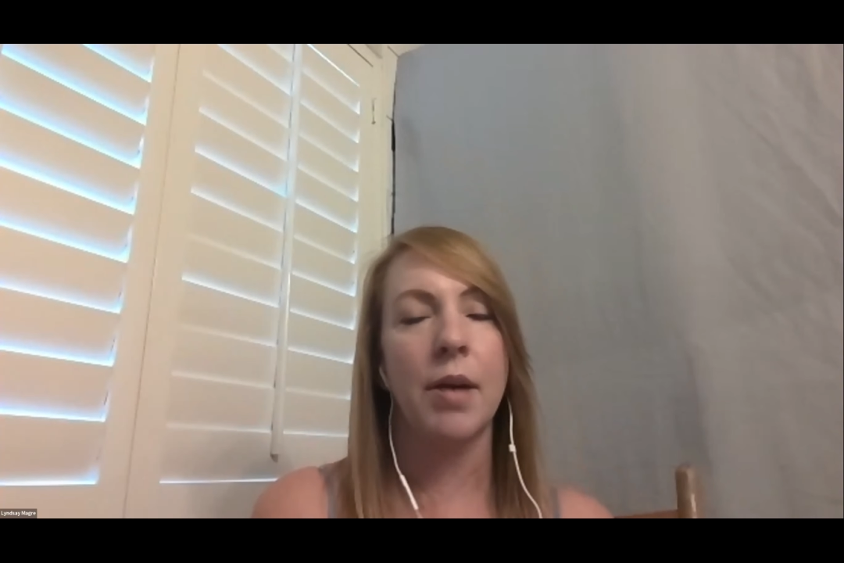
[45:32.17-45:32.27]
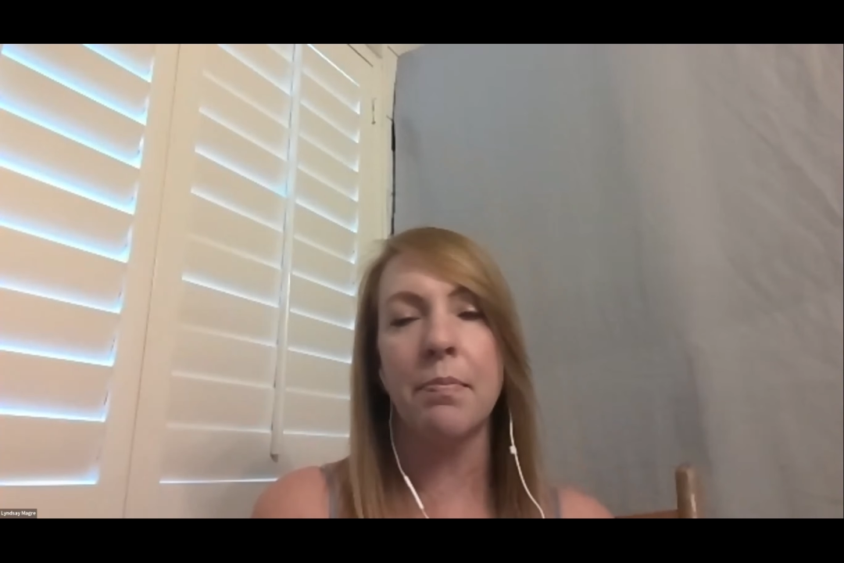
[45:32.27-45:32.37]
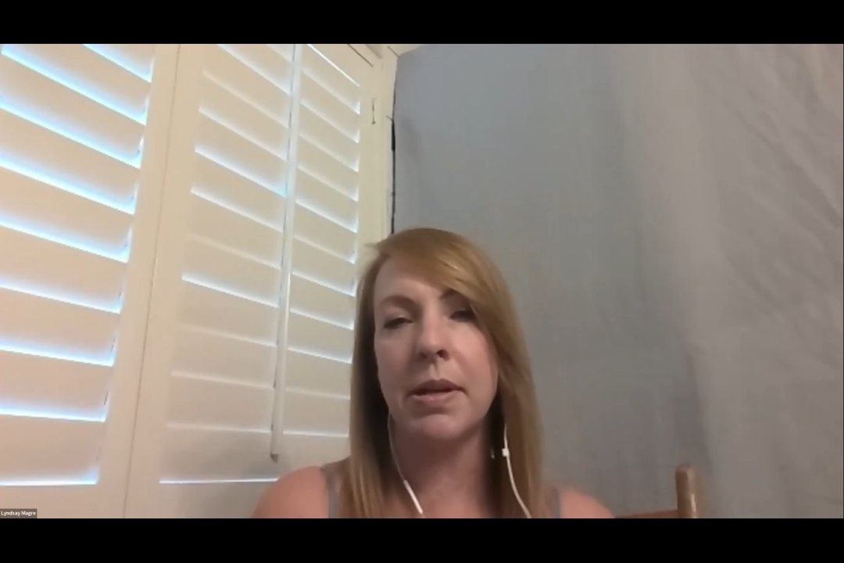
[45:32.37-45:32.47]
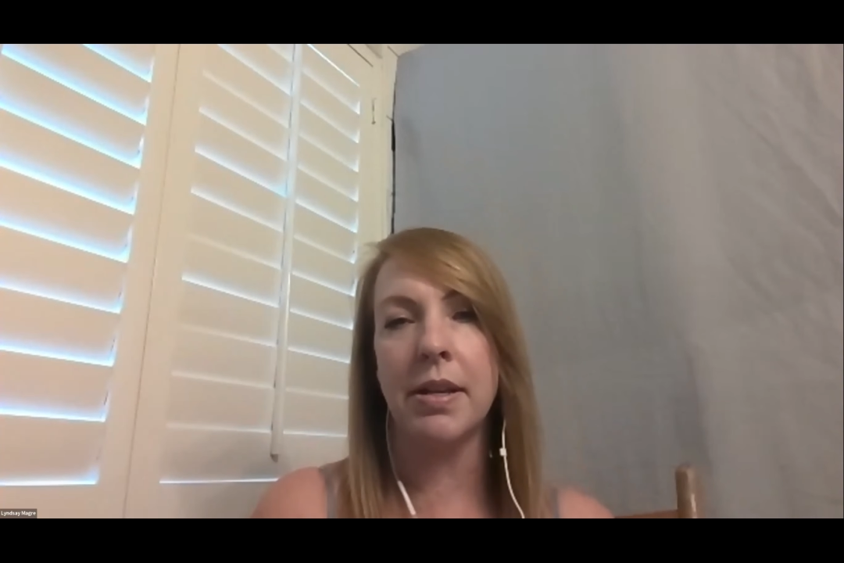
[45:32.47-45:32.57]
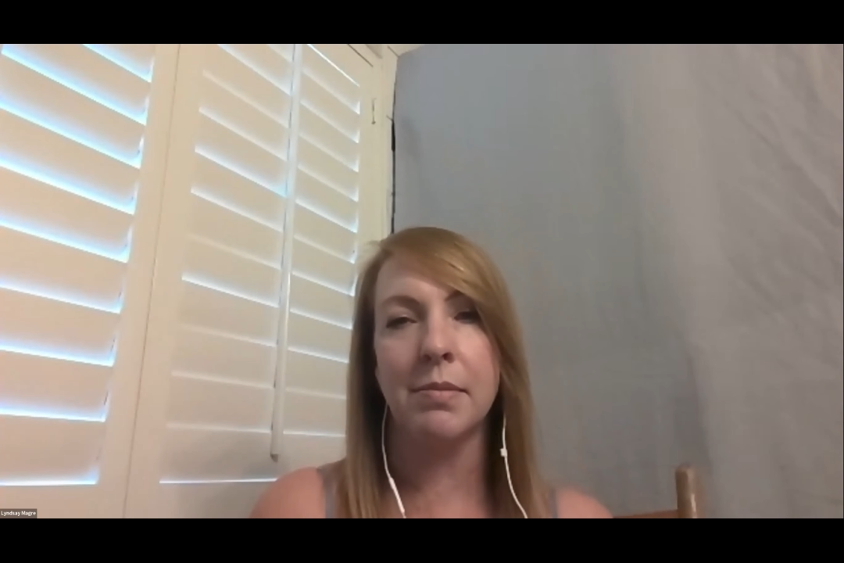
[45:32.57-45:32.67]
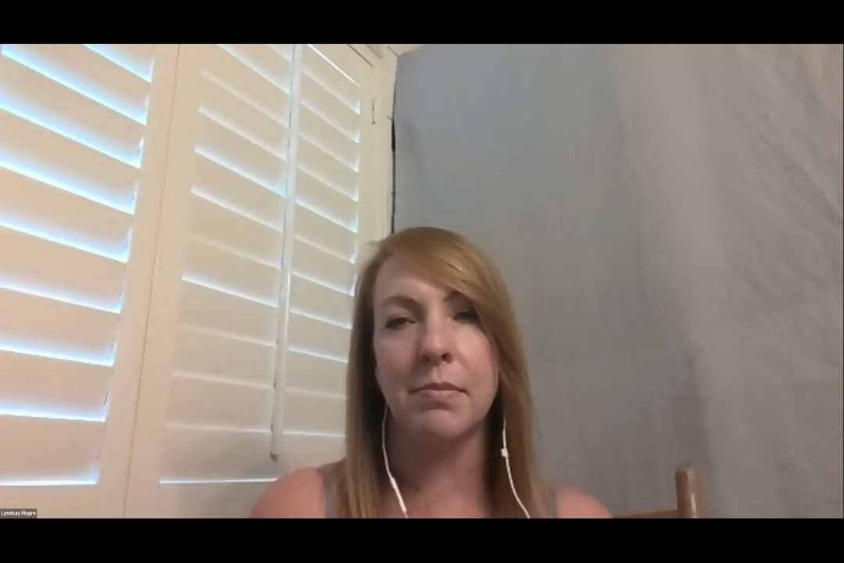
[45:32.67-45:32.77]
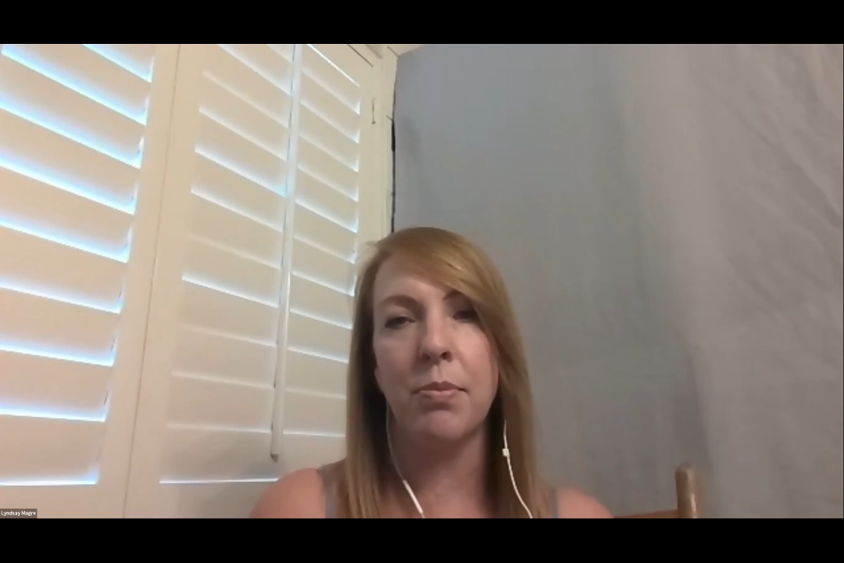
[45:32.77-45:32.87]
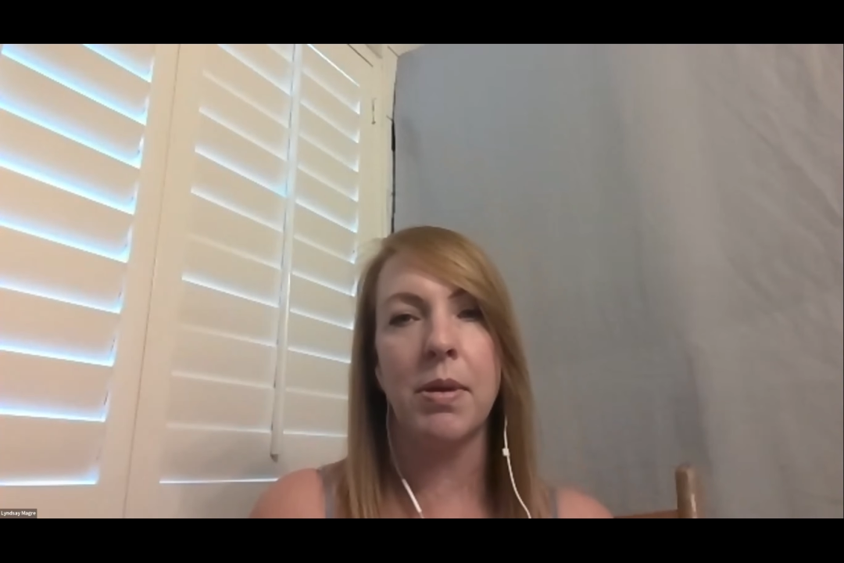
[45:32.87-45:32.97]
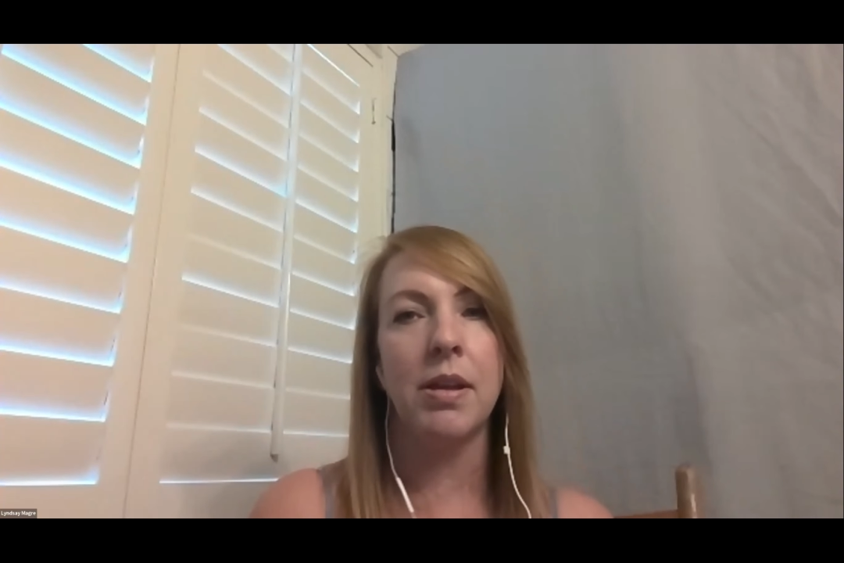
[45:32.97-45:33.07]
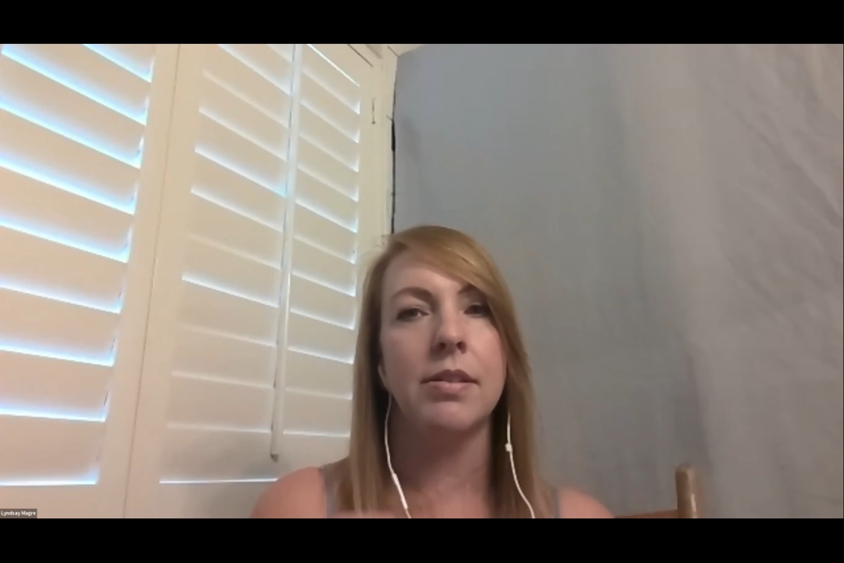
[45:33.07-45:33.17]
company at the
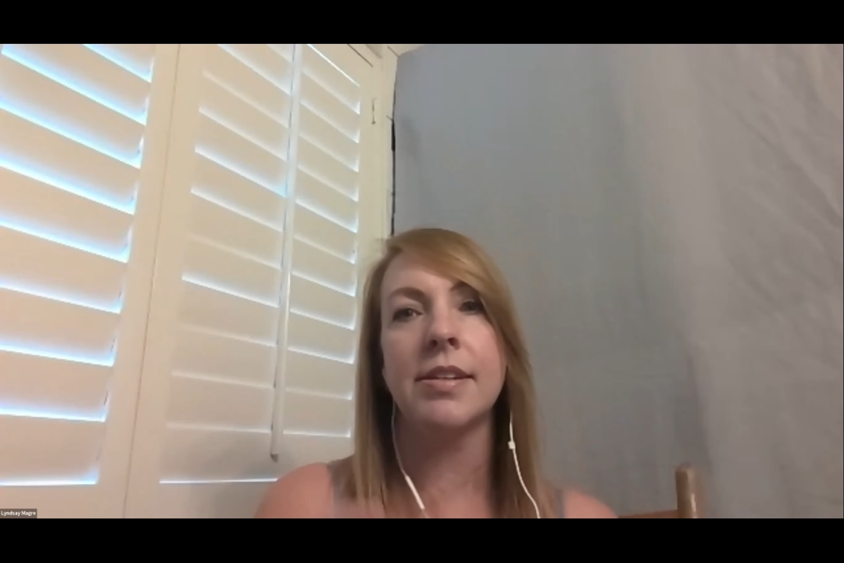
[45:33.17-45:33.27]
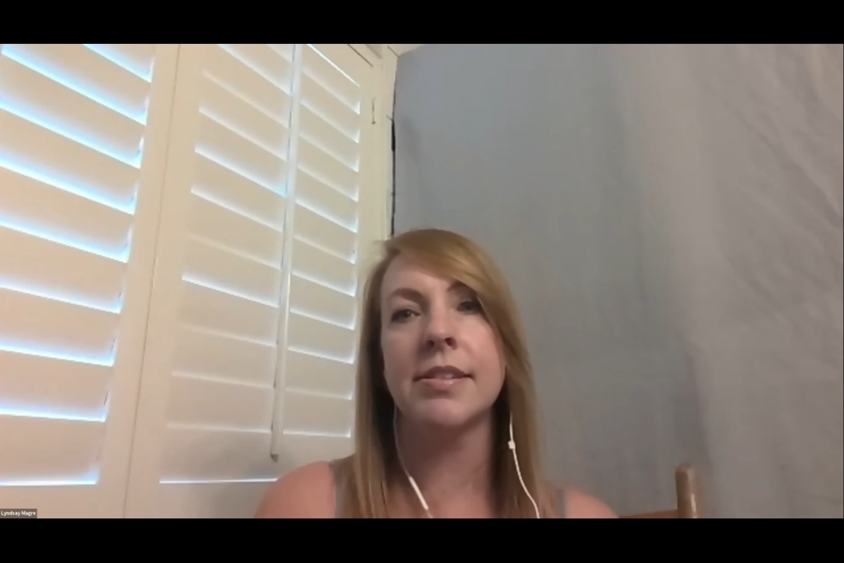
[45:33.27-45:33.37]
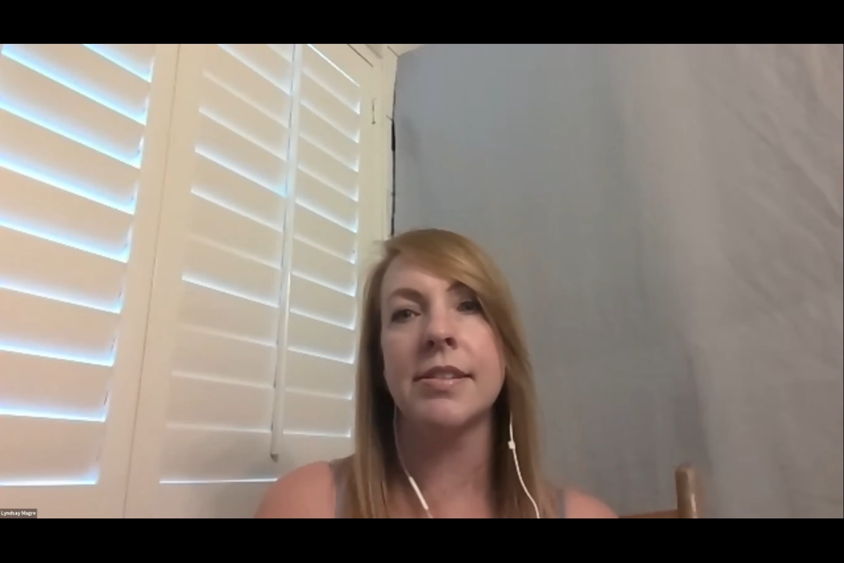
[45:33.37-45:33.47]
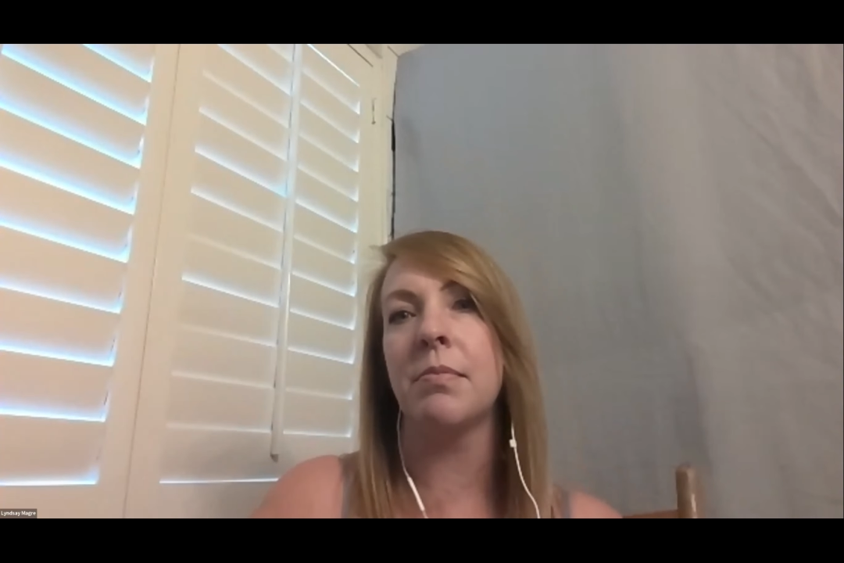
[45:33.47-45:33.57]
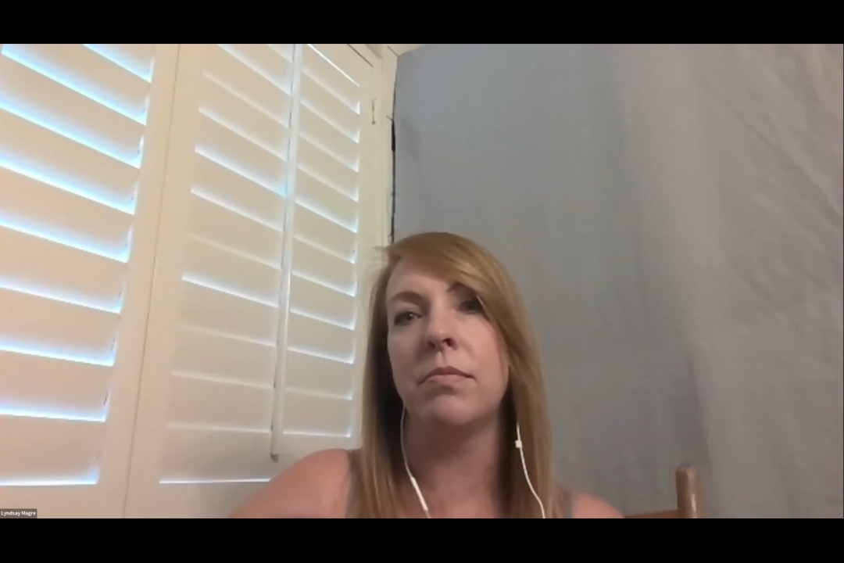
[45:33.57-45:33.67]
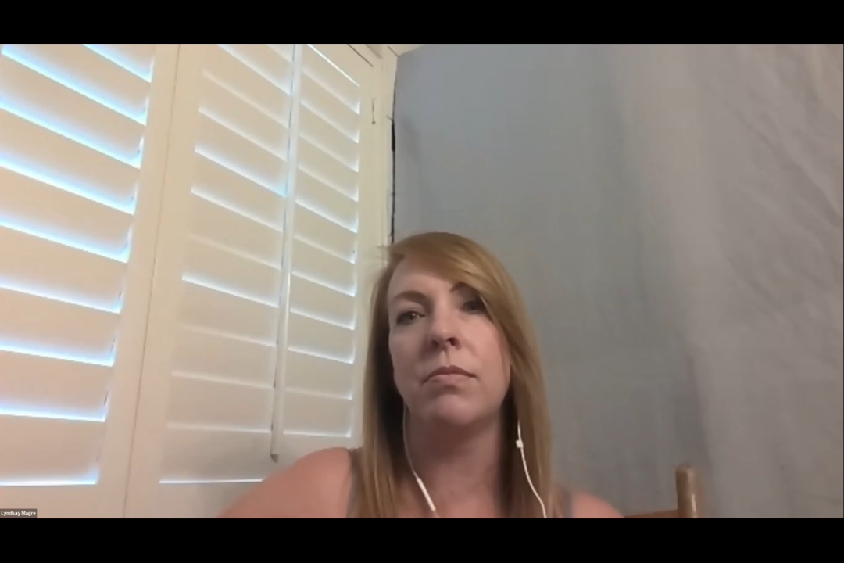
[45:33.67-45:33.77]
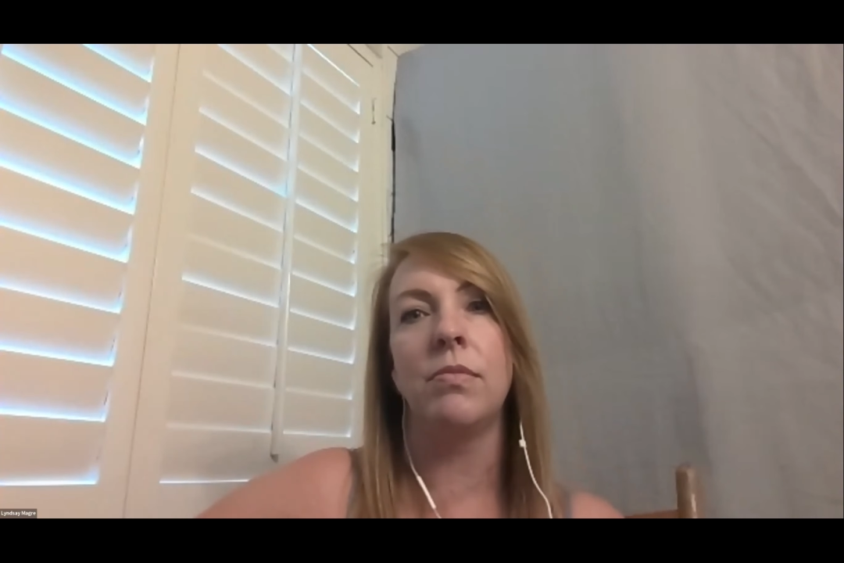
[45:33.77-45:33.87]
moment, but doesn't